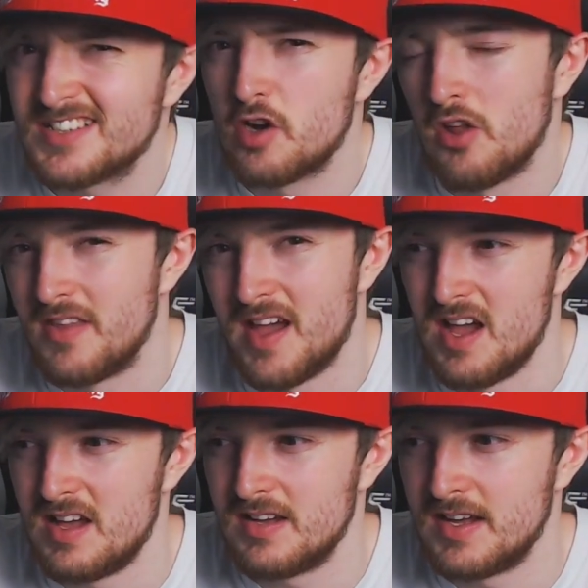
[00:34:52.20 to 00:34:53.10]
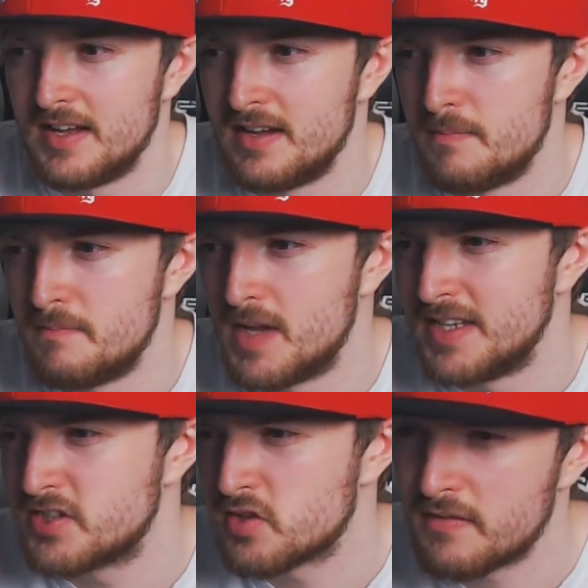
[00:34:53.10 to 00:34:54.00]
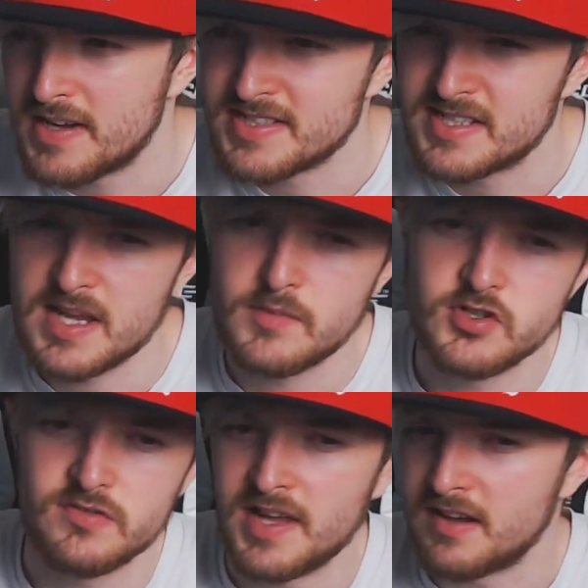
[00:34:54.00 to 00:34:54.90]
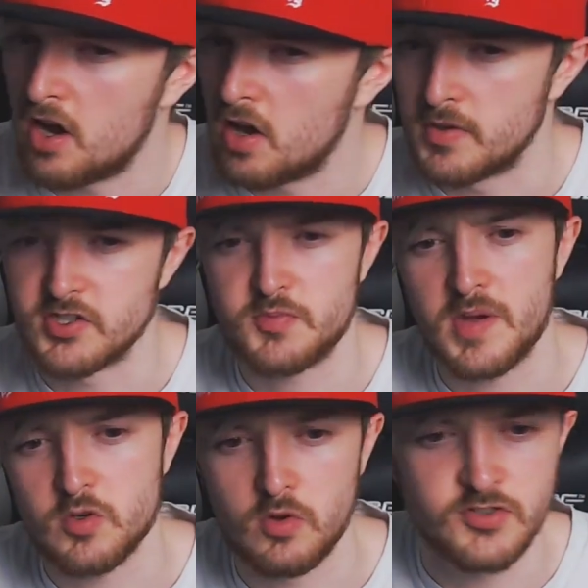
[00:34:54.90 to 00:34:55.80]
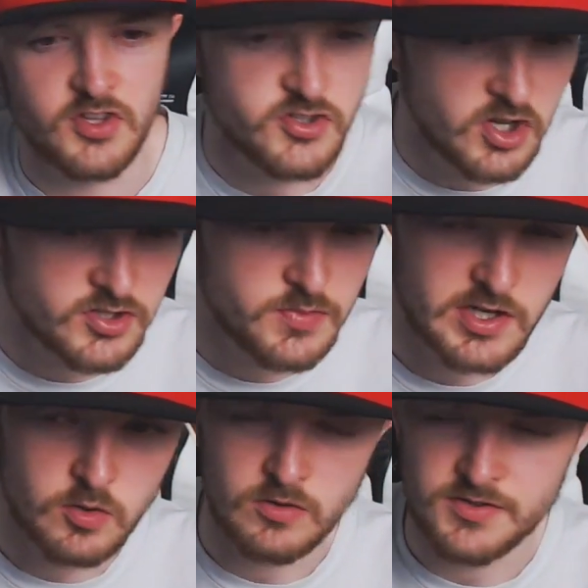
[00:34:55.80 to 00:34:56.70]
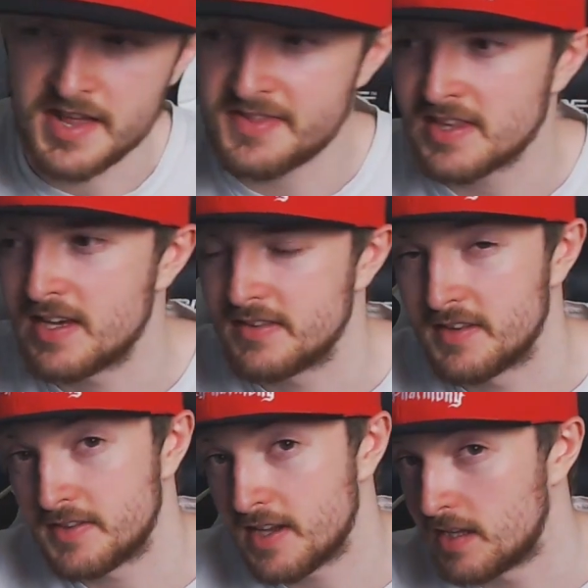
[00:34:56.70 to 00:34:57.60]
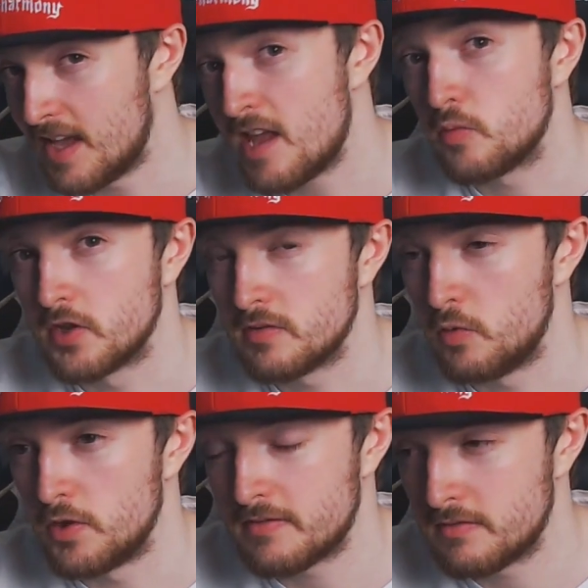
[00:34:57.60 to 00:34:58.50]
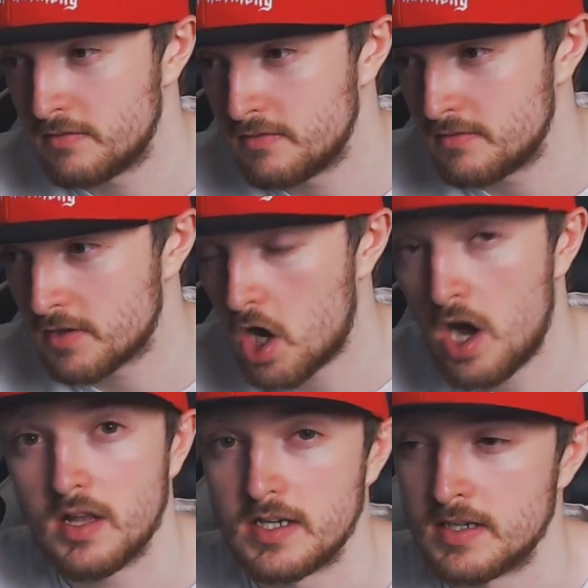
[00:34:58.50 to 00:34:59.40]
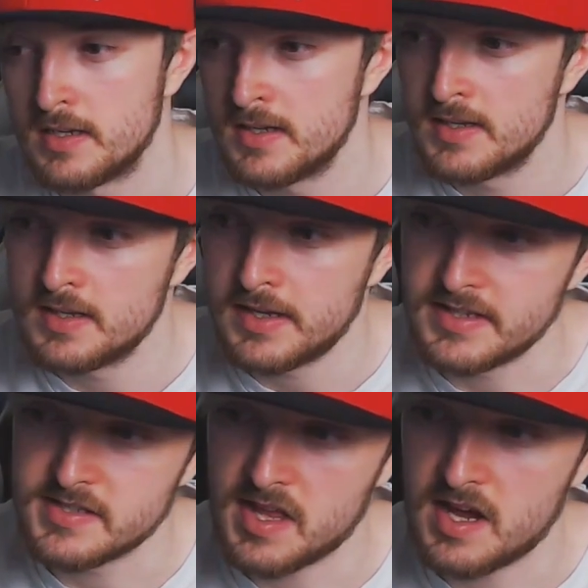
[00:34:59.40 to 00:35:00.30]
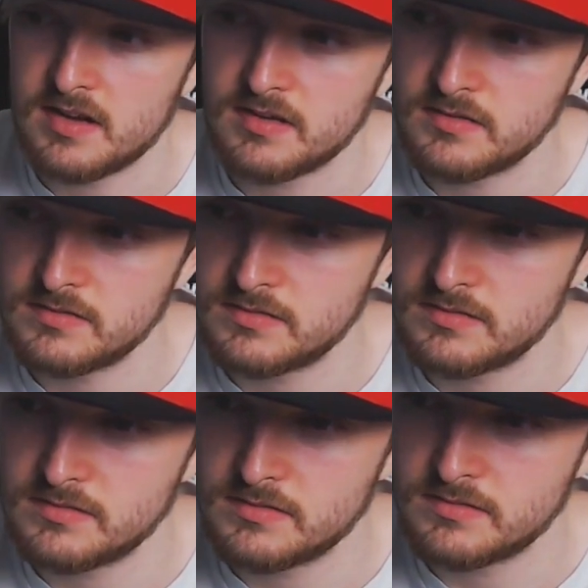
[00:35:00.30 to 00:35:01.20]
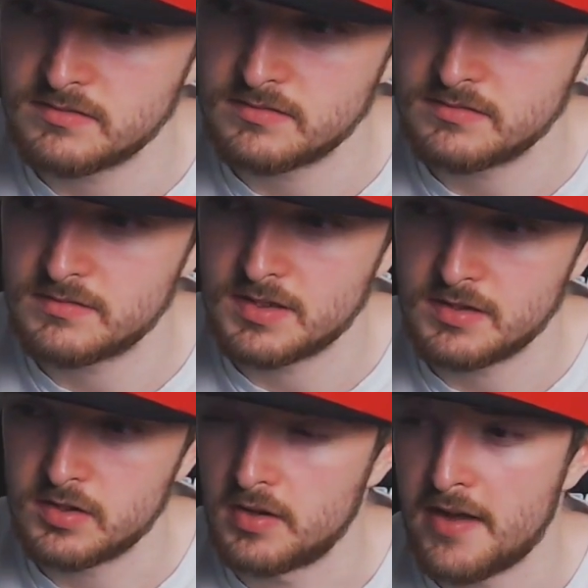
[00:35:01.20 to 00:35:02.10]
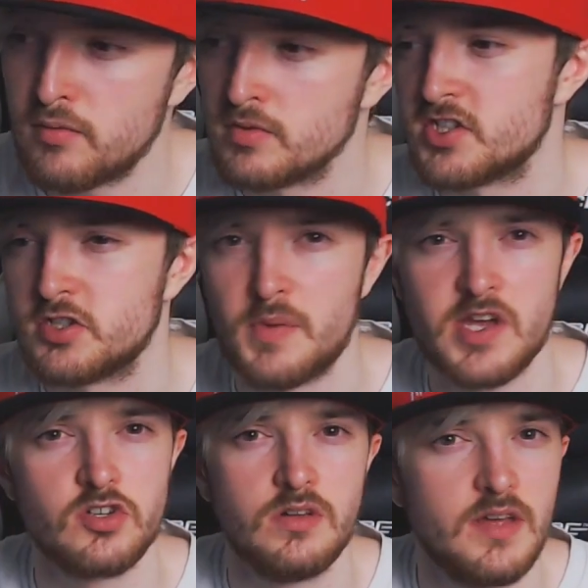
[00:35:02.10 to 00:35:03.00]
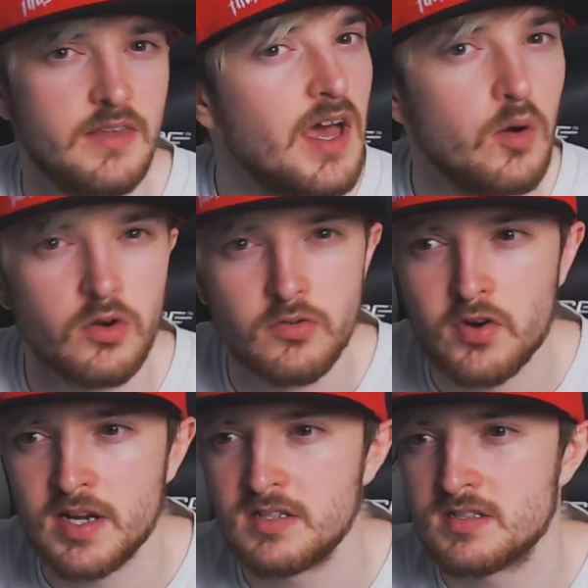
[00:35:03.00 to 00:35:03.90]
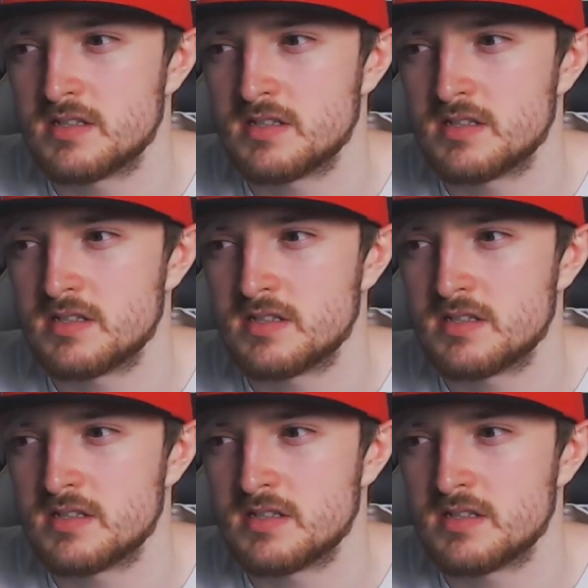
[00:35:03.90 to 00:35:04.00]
got there. And he sort of has this image of, like, oh, but there's special ones and there's non-special ones. And I think that the thing at the end with Carla is that, you know, everyone's special in their own right.